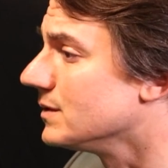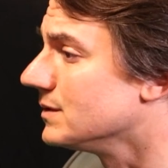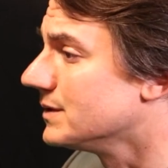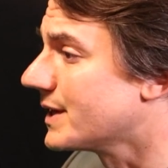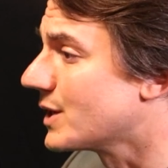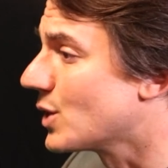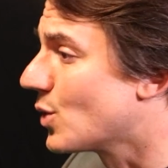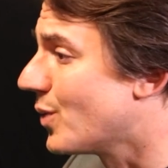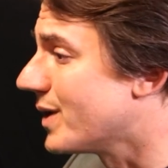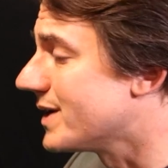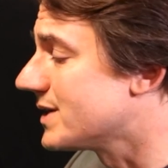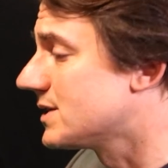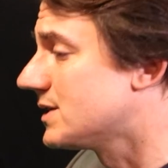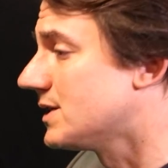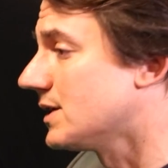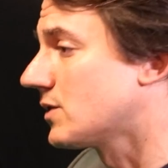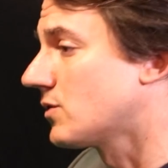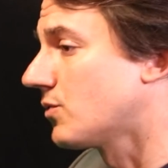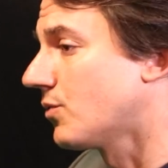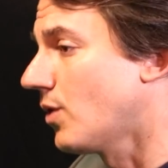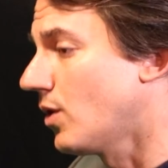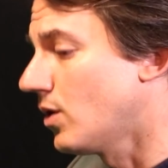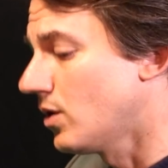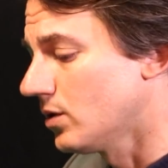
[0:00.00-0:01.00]

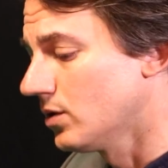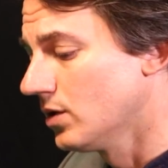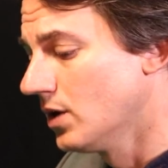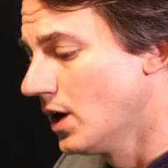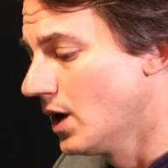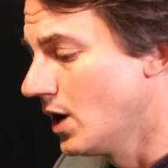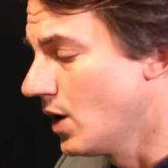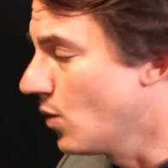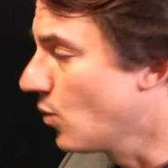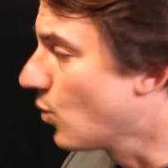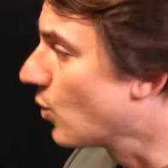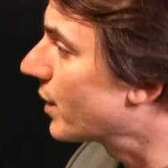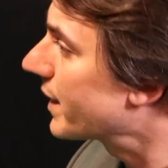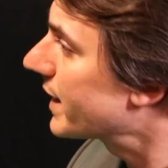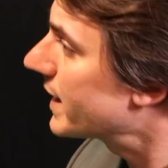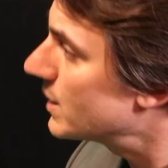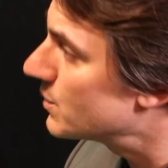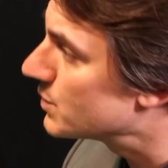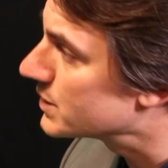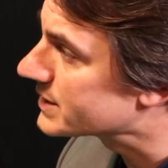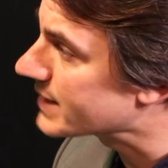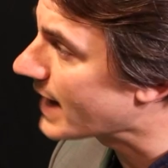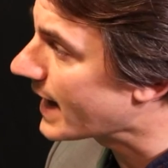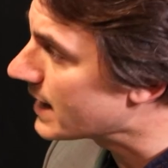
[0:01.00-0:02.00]
linguistic role where
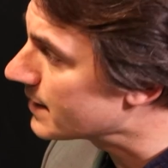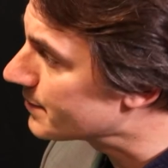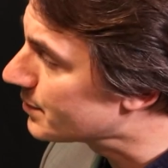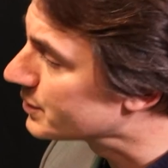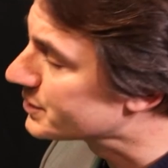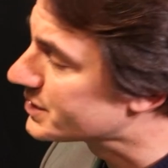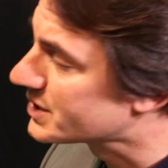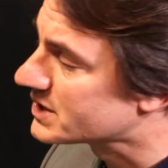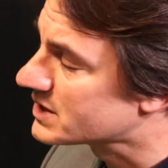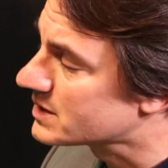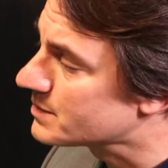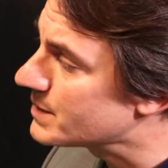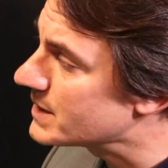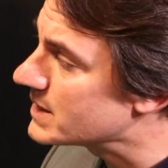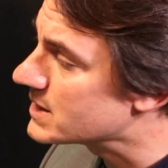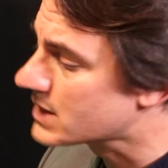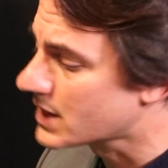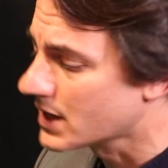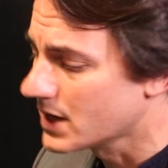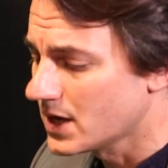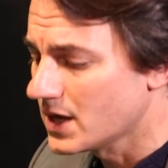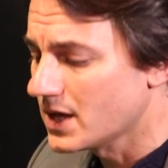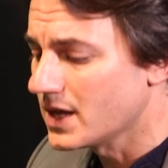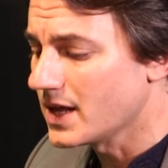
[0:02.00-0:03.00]
he was able to
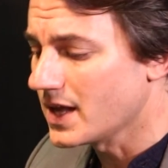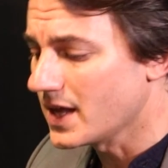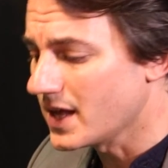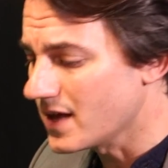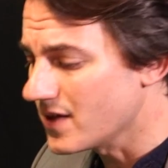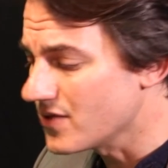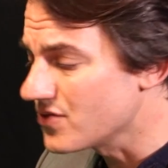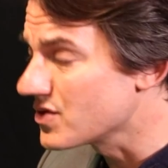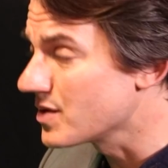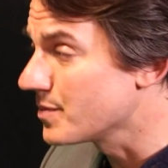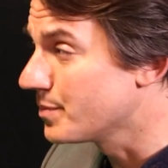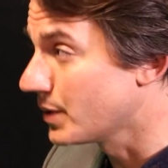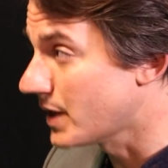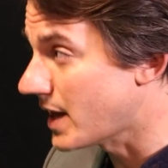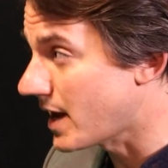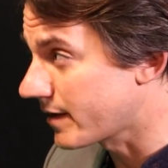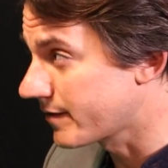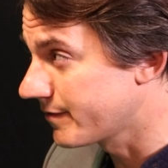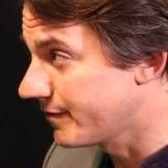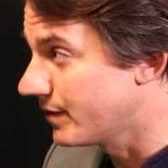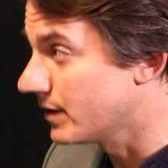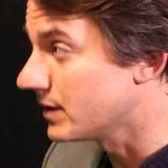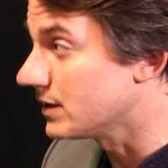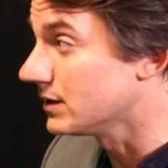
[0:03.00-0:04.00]
speak in the
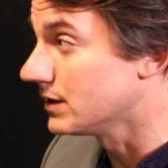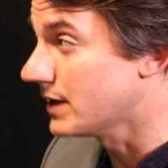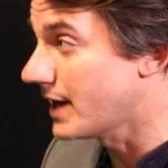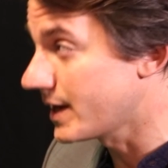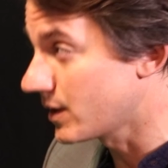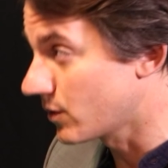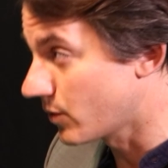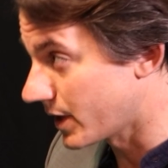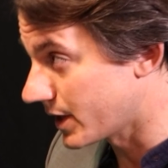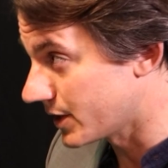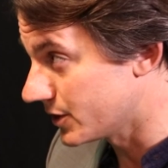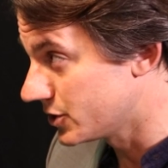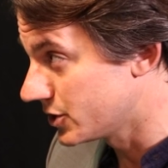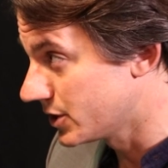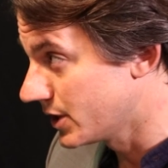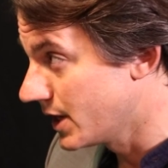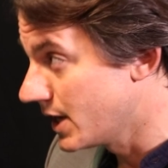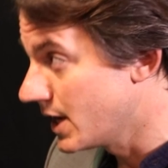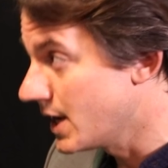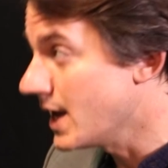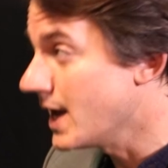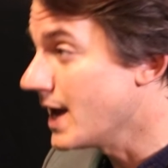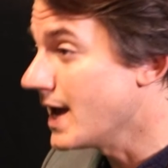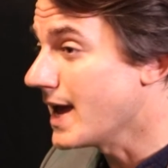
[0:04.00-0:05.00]
Blackfoot language
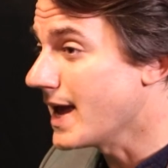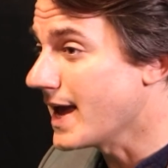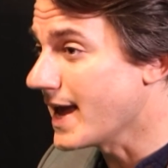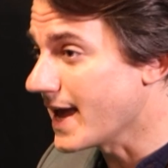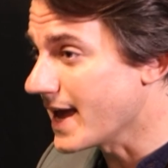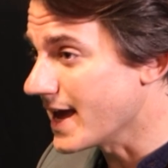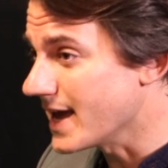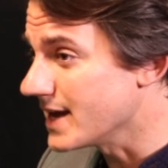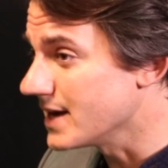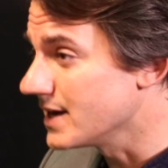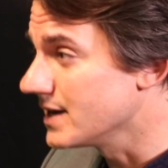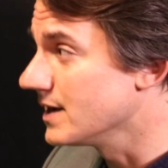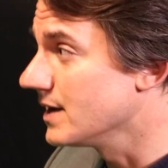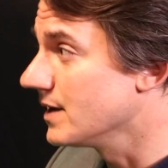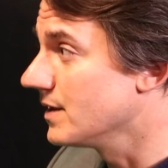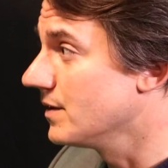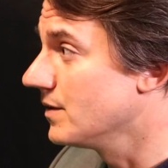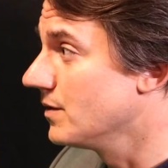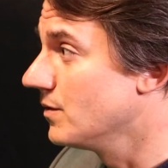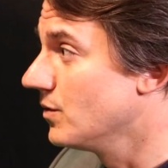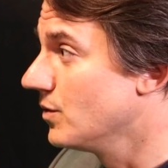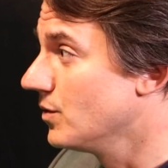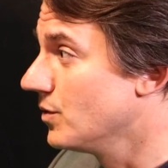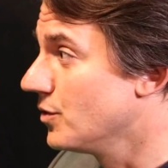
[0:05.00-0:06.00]
in
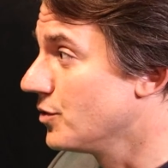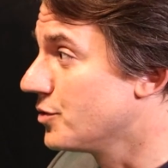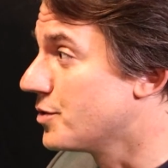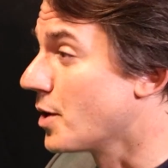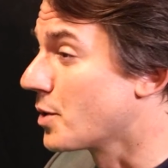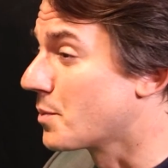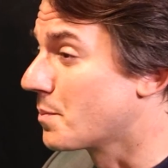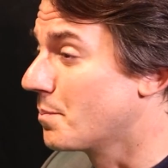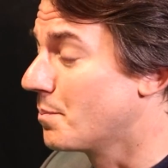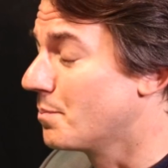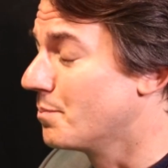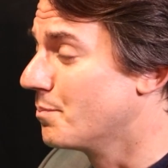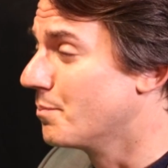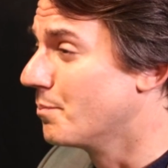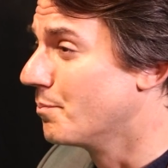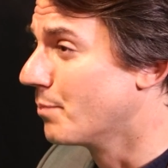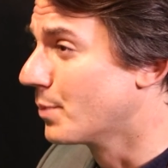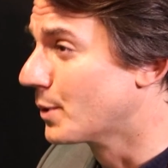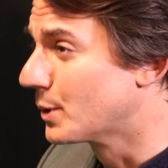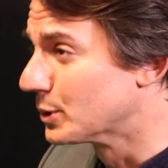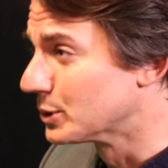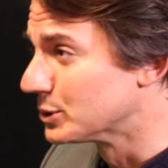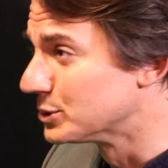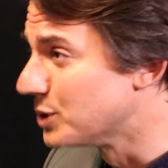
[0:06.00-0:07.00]
the
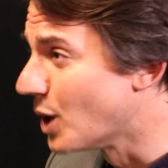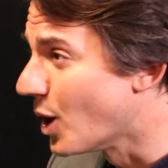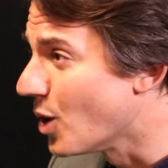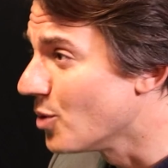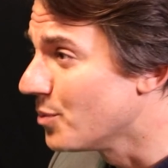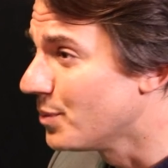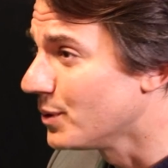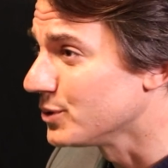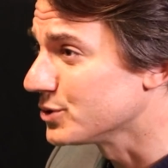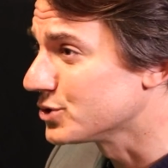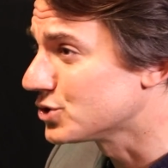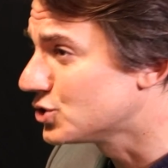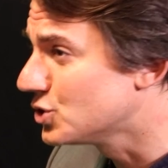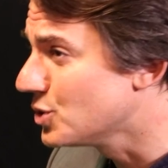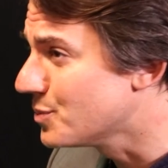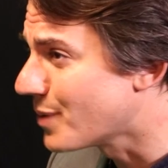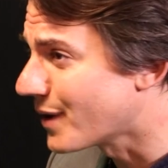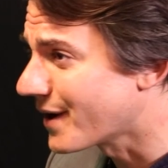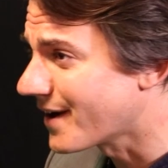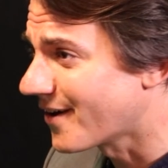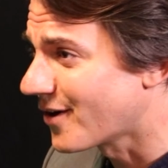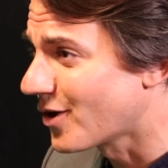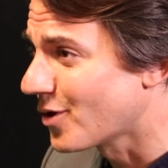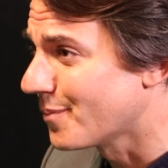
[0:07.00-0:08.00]
global
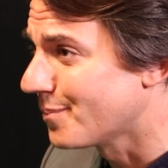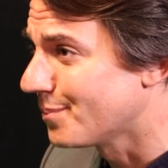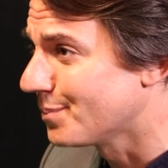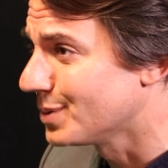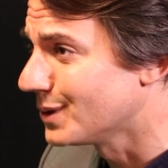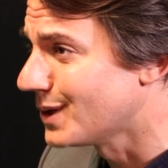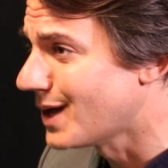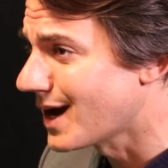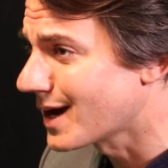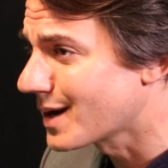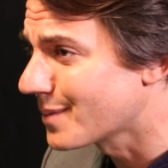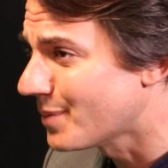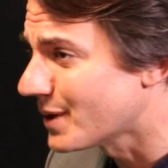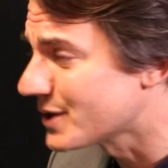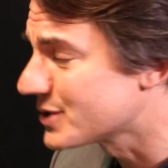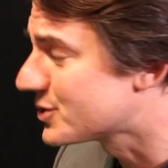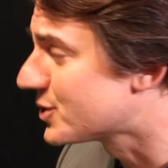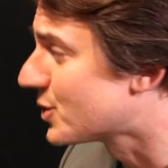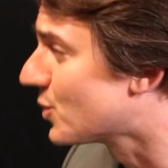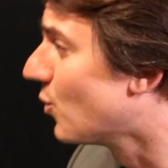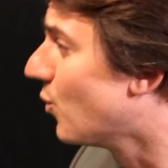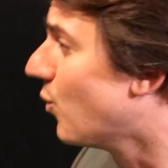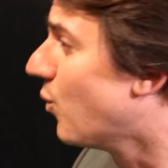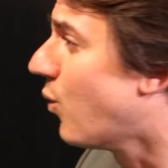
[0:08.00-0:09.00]
superhero
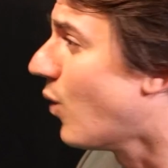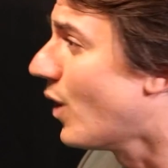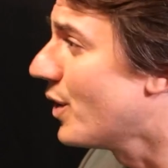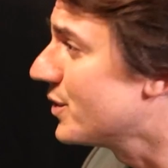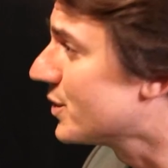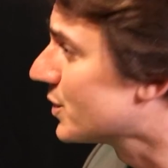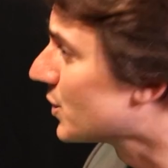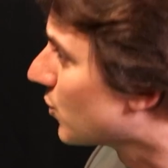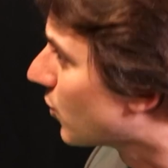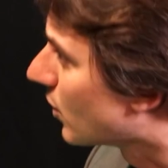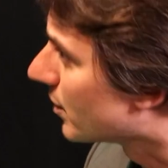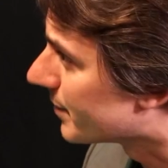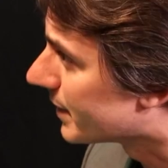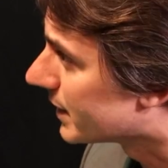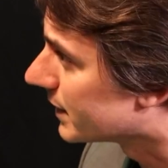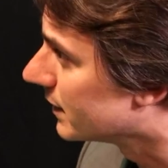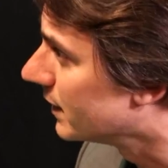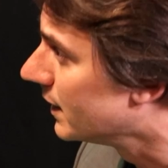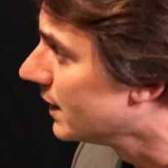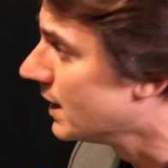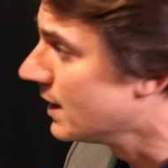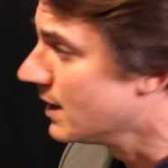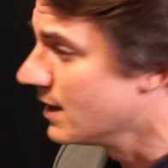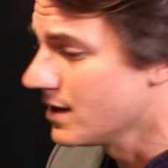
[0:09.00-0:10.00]
blockbuster Wonder
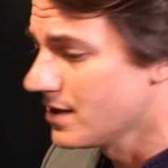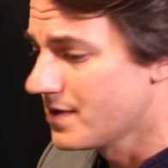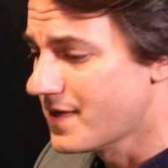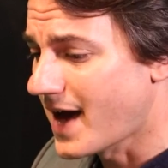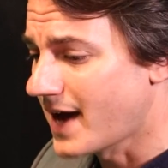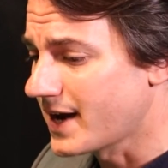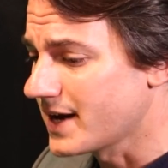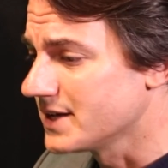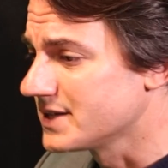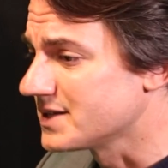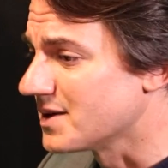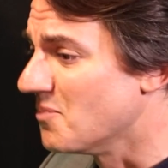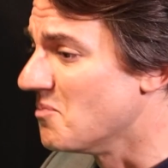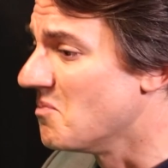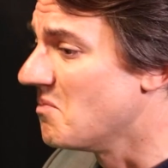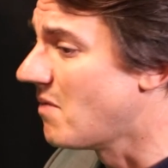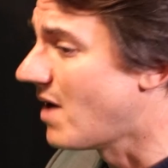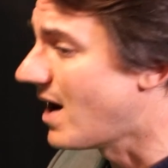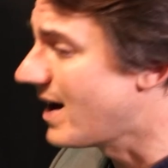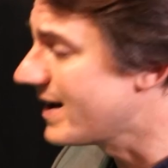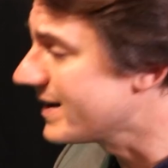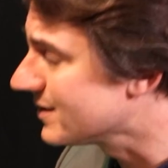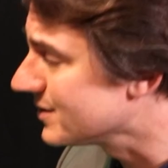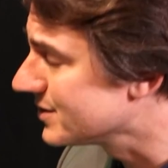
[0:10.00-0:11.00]
Woman. That is a
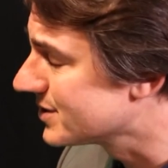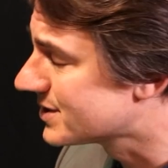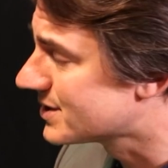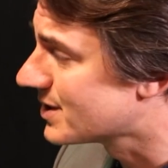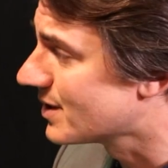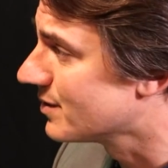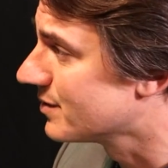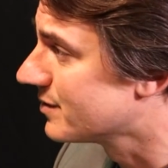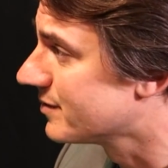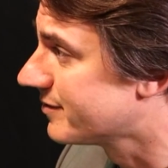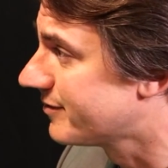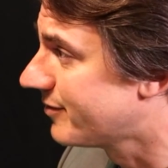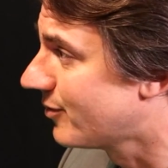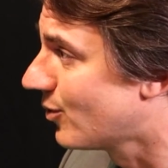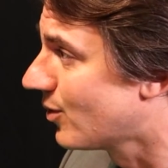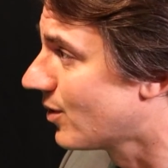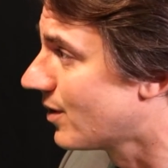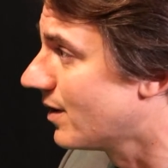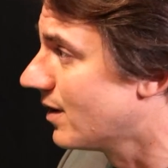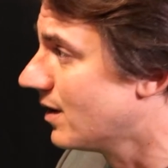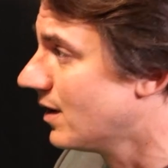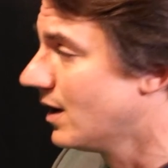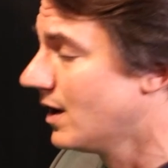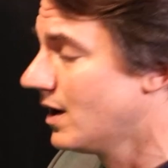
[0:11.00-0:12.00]
milestone
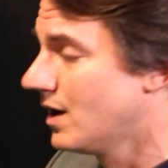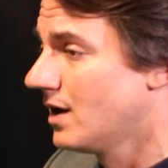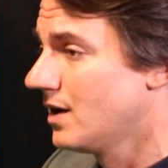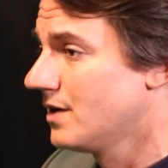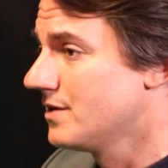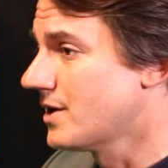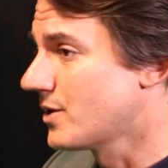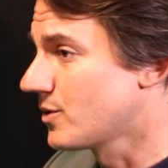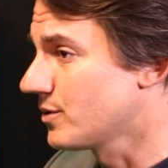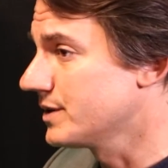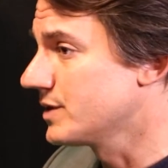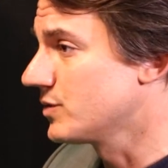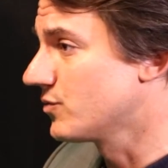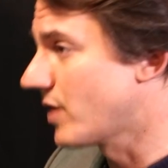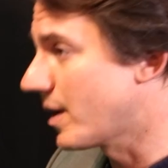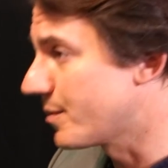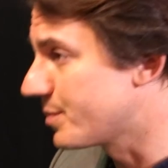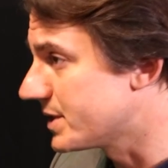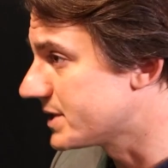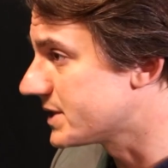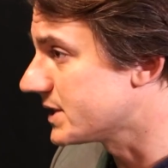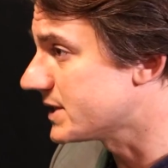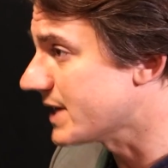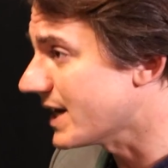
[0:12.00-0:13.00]
for not only
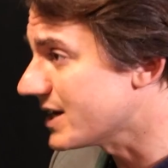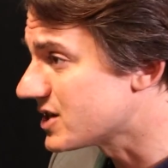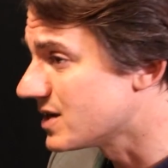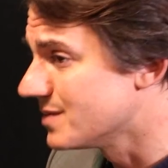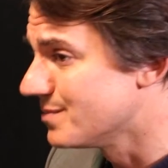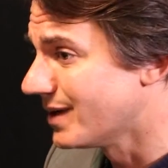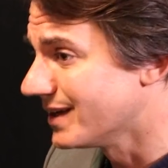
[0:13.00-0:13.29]
representation,